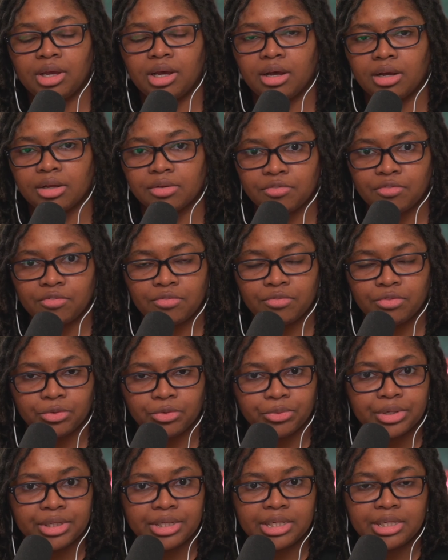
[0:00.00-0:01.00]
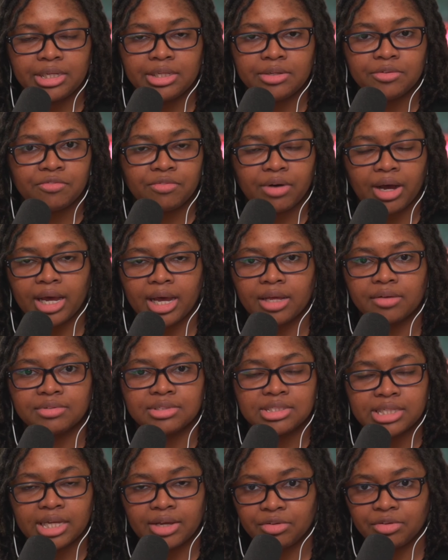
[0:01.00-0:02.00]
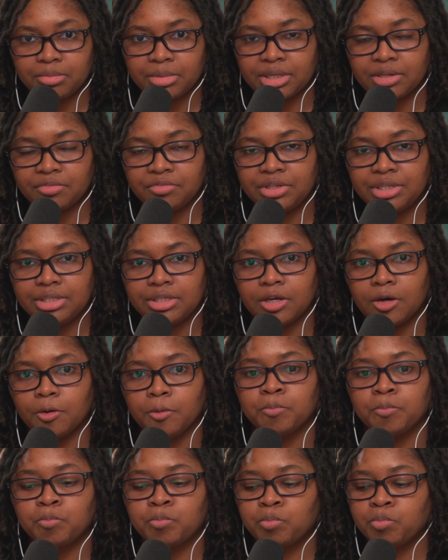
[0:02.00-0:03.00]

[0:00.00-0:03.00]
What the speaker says: a 3, 5, 7 minute video,